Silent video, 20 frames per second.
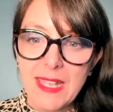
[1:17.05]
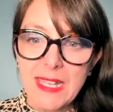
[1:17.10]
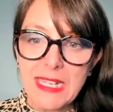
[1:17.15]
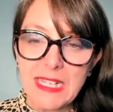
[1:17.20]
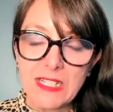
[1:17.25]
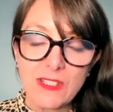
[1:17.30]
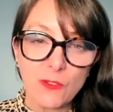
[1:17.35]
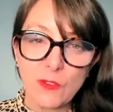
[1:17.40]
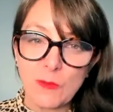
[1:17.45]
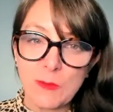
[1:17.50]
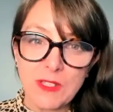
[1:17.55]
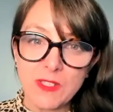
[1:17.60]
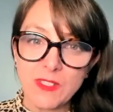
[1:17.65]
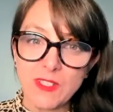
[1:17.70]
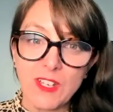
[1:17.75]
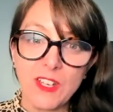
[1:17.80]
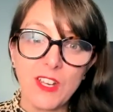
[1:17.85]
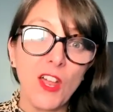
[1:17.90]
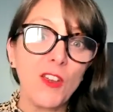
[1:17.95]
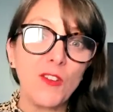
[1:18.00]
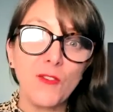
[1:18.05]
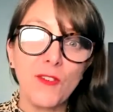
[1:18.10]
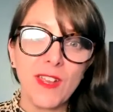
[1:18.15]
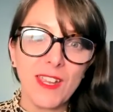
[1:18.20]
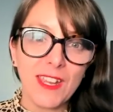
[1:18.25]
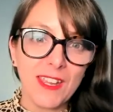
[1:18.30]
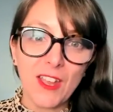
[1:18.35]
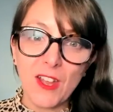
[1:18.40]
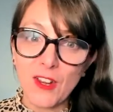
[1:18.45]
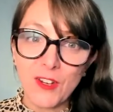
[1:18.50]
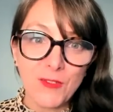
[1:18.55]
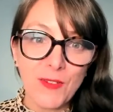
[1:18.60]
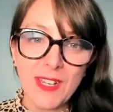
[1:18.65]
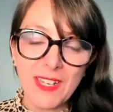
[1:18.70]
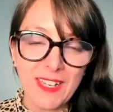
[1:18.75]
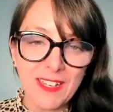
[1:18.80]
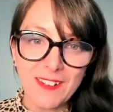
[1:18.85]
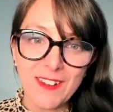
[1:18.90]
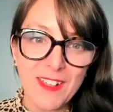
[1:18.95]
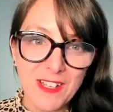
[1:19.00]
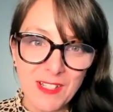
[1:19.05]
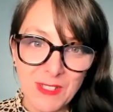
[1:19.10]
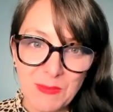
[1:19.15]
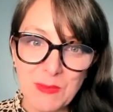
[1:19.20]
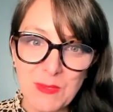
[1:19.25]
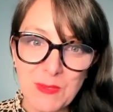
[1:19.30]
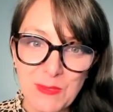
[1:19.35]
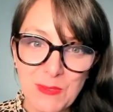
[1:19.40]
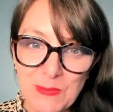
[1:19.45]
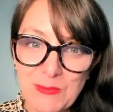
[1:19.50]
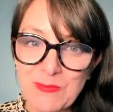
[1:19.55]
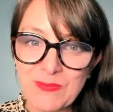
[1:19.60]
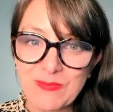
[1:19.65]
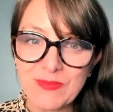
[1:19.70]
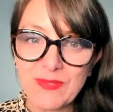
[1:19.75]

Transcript: It's almost unrecognizable.